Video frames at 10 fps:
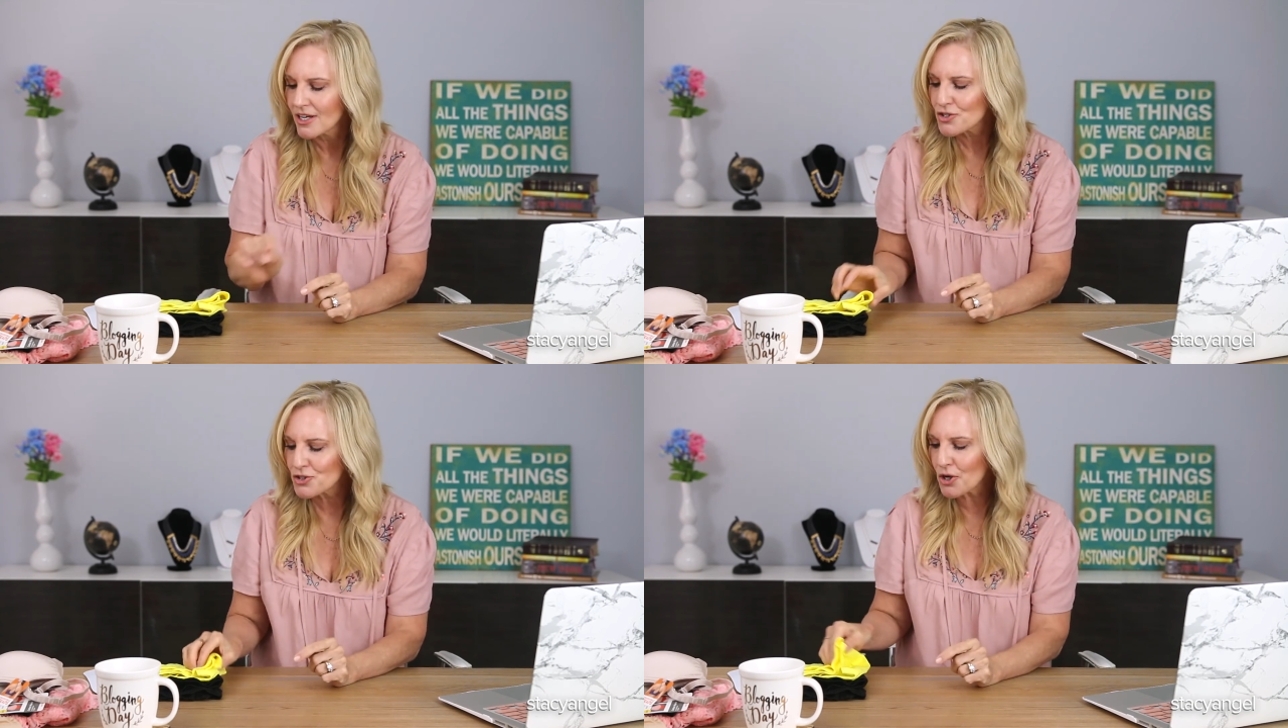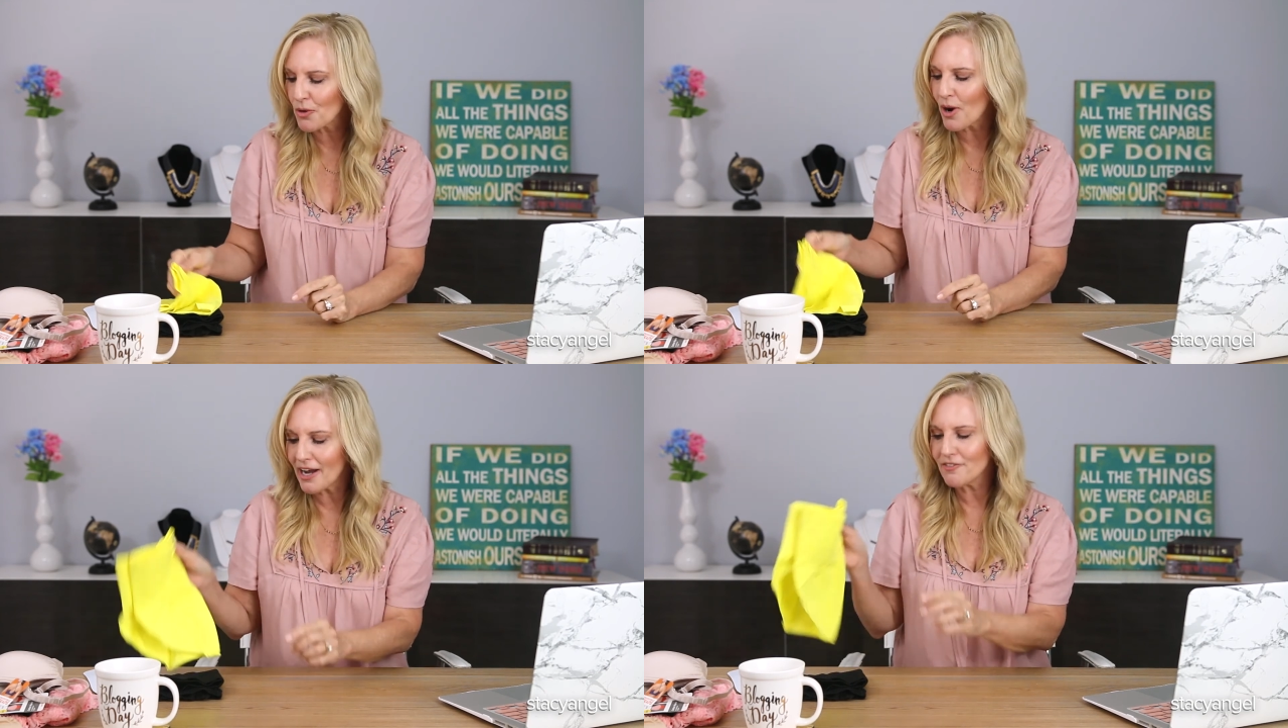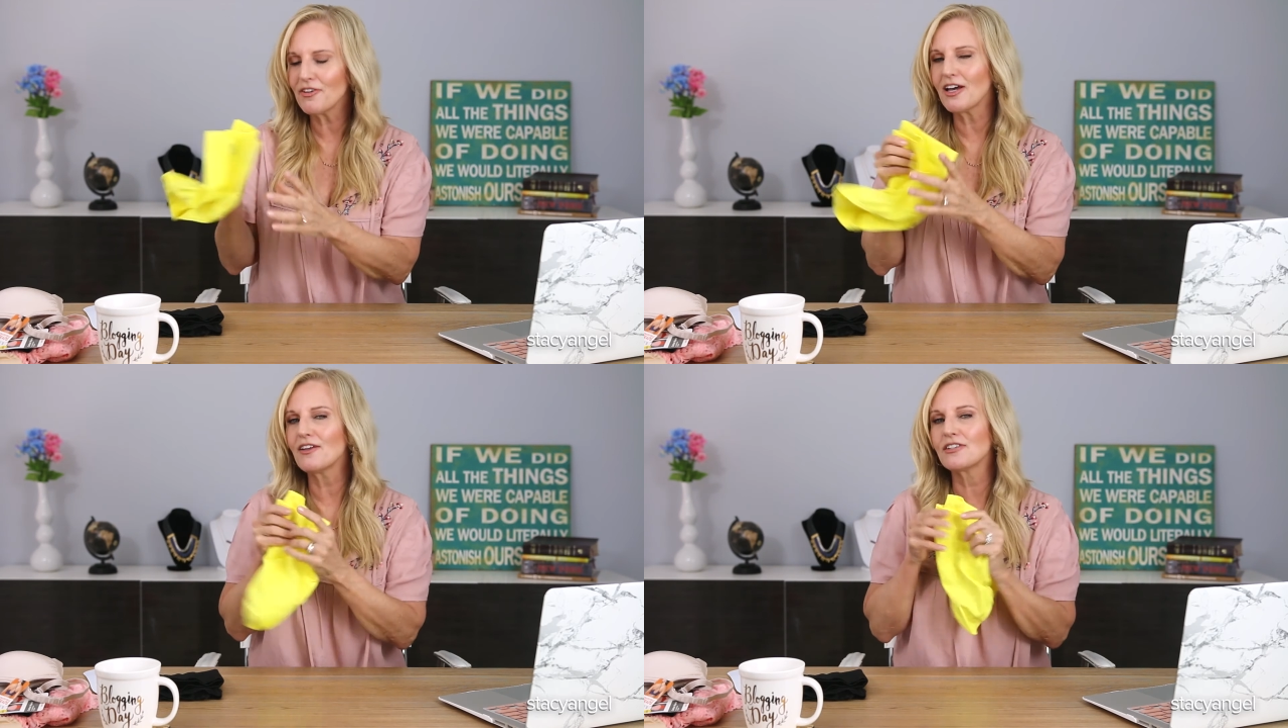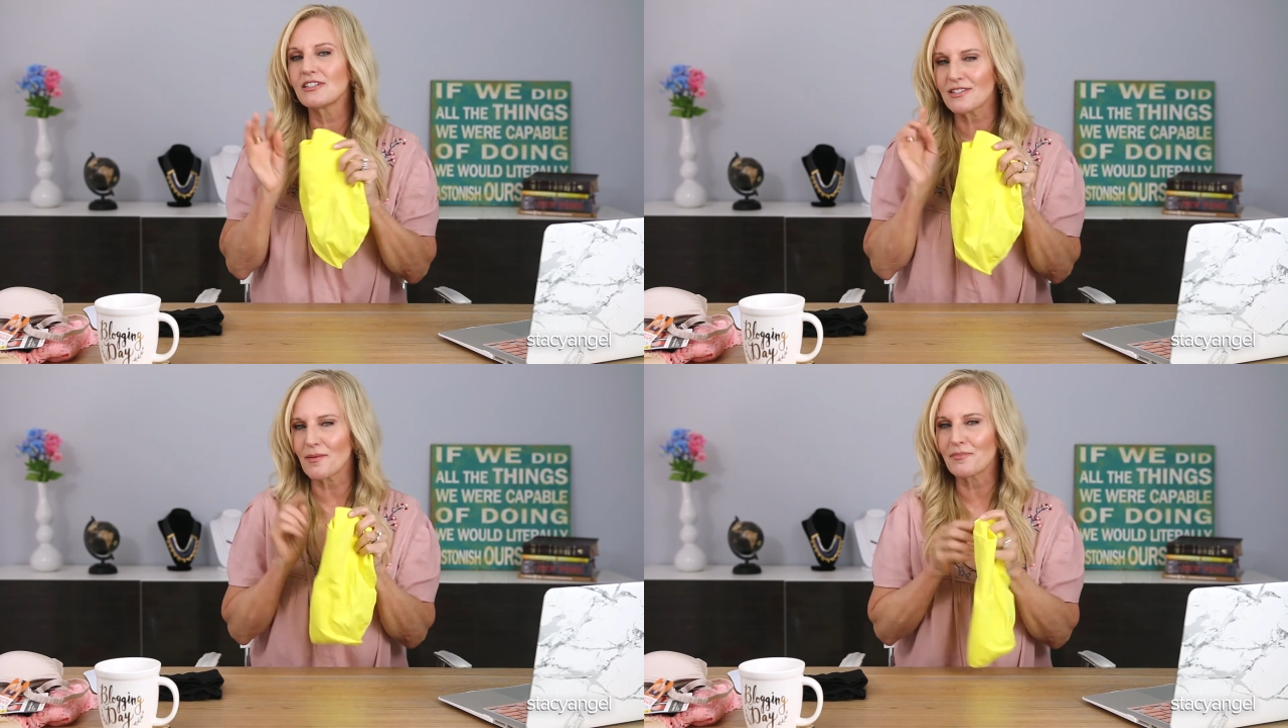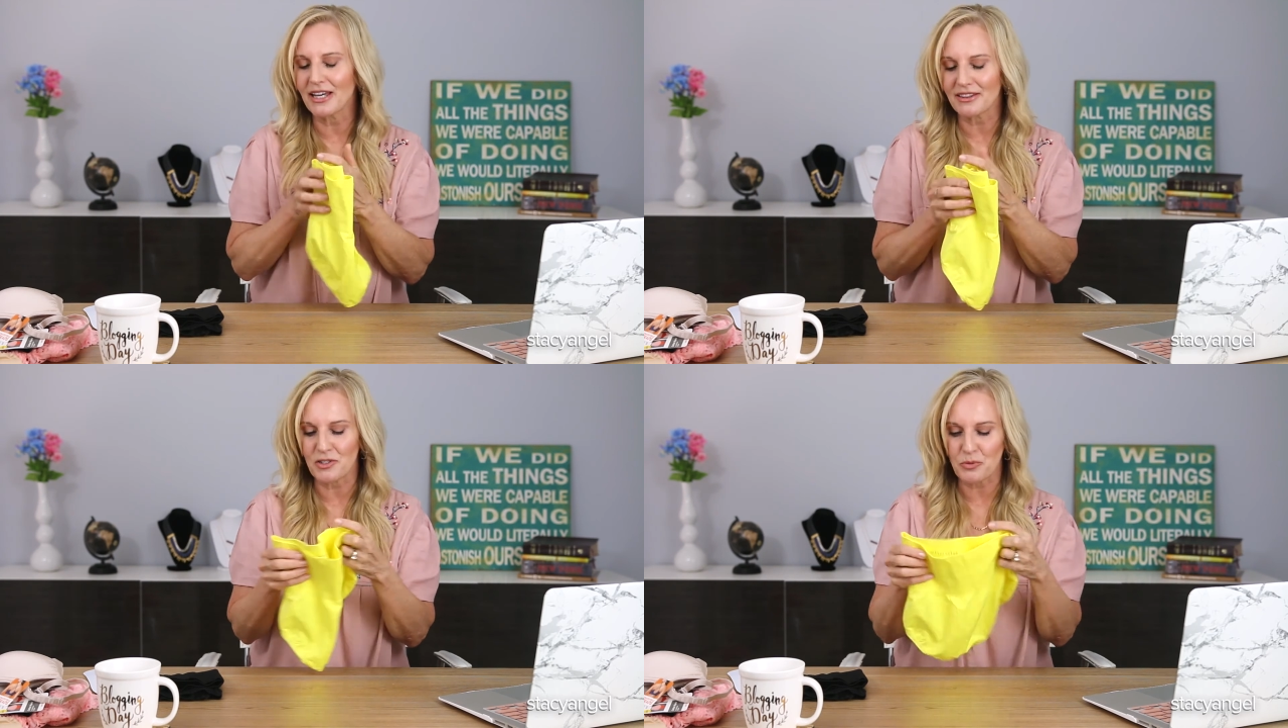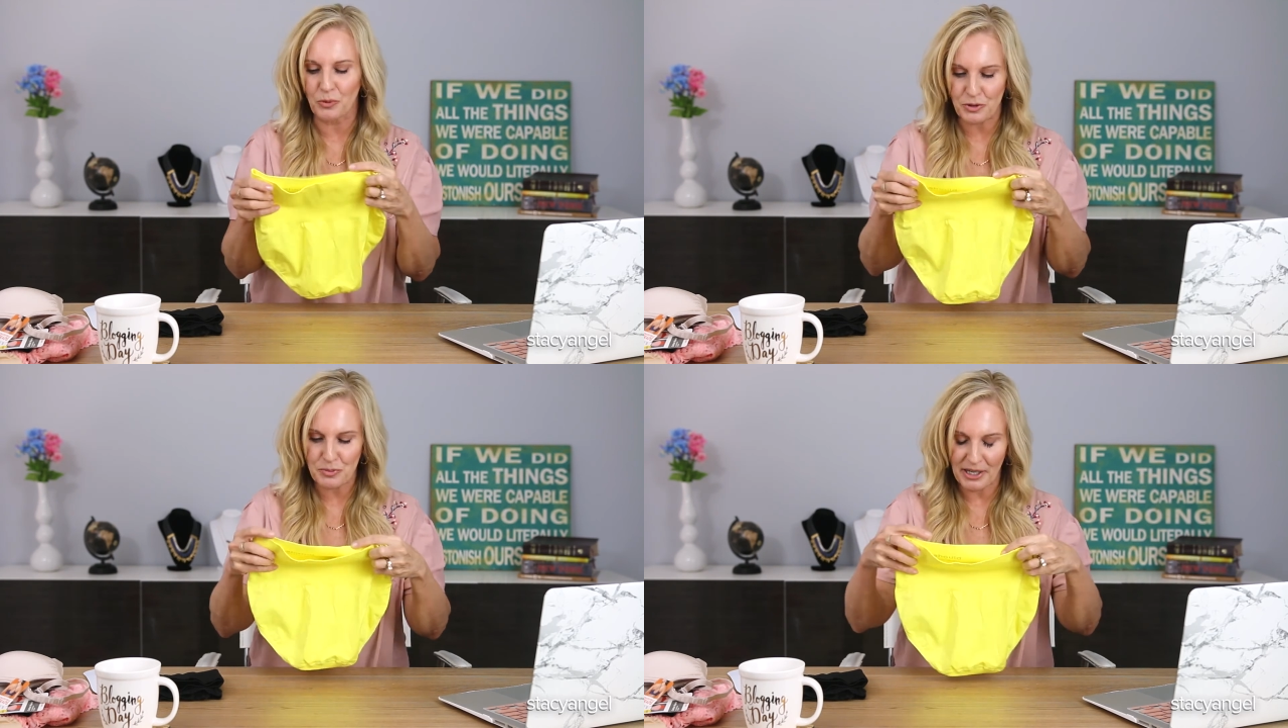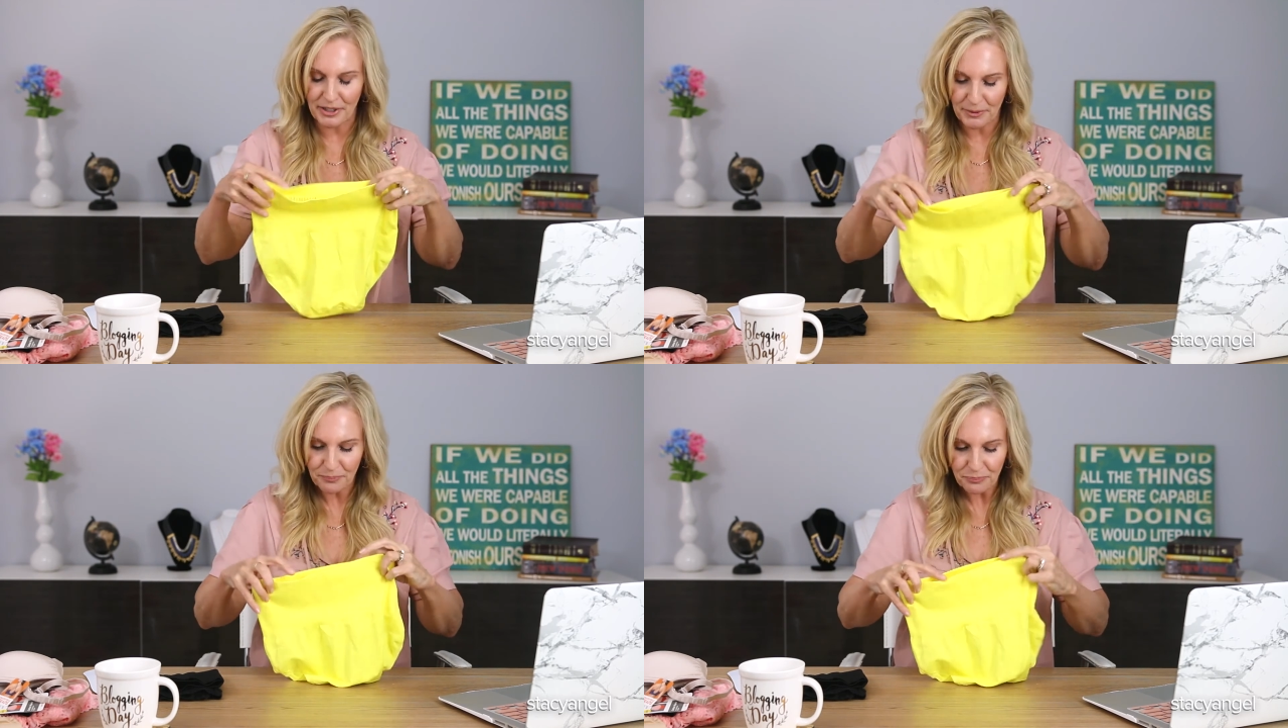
So I found something like this works better.